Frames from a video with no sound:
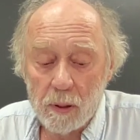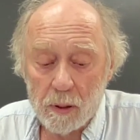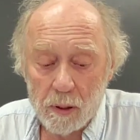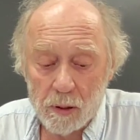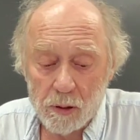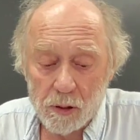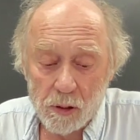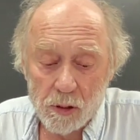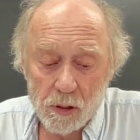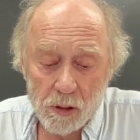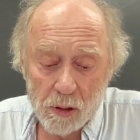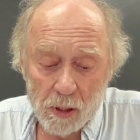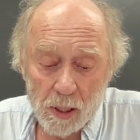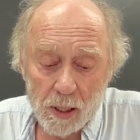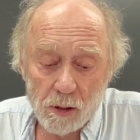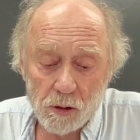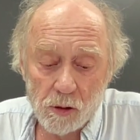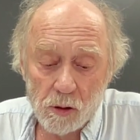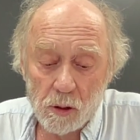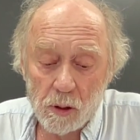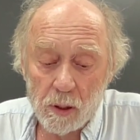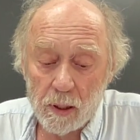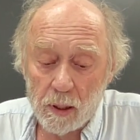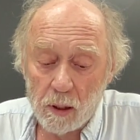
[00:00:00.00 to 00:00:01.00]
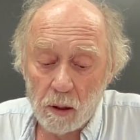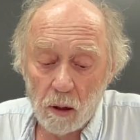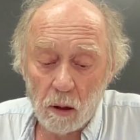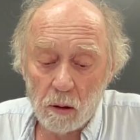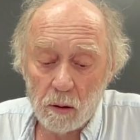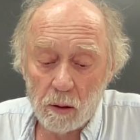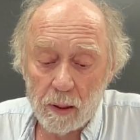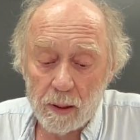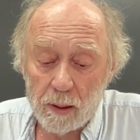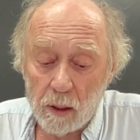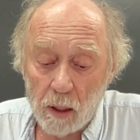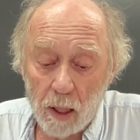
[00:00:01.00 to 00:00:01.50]
is essentially an
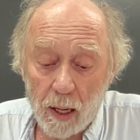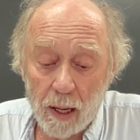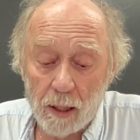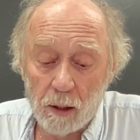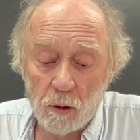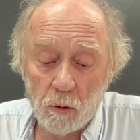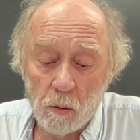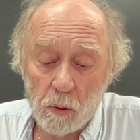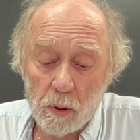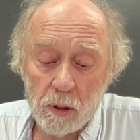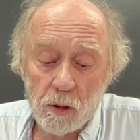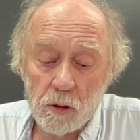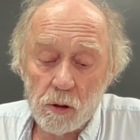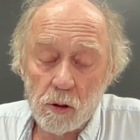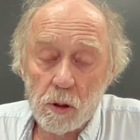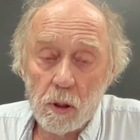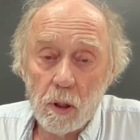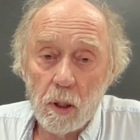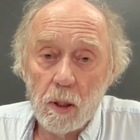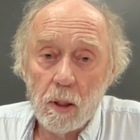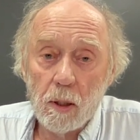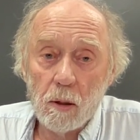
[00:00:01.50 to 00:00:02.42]
ugly language,